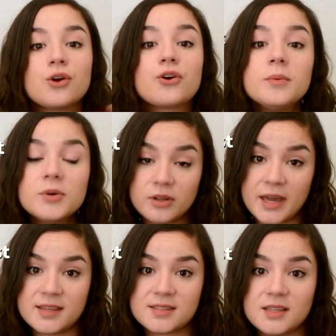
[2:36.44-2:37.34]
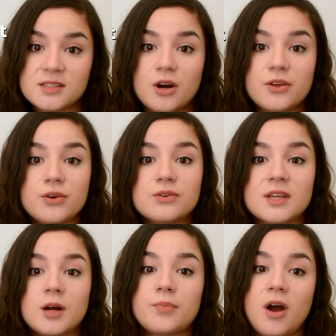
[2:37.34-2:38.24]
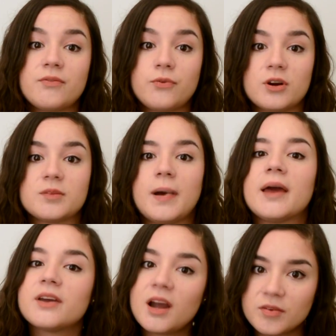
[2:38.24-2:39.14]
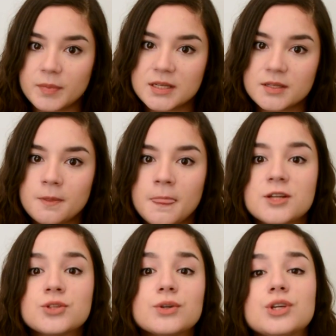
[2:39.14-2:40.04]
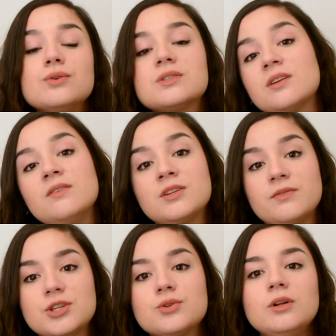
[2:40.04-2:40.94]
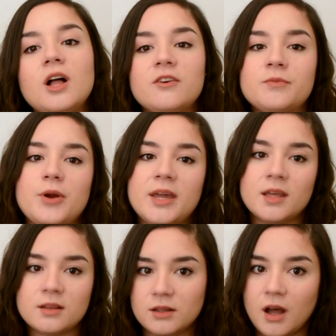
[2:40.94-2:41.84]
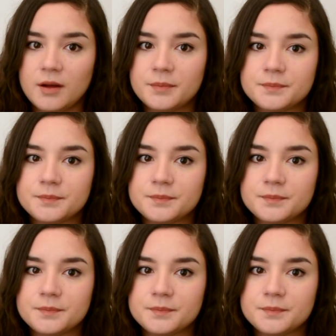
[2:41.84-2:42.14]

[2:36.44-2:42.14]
Criminal cases are those that are brought forth by the government to accuse an individual of breaking the law.